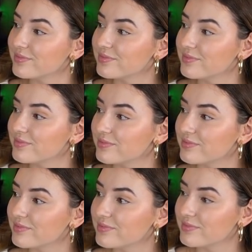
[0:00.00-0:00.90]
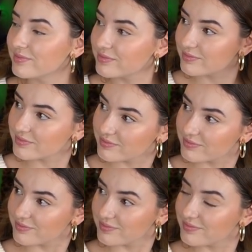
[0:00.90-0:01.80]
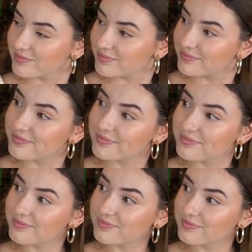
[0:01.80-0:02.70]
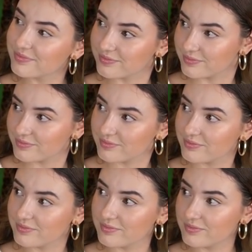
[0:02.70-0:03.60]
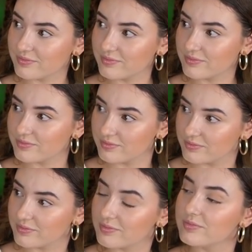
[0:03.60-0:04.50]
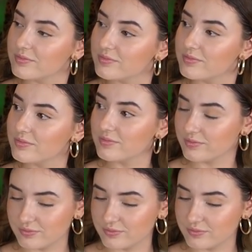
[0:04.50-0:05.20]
(silent)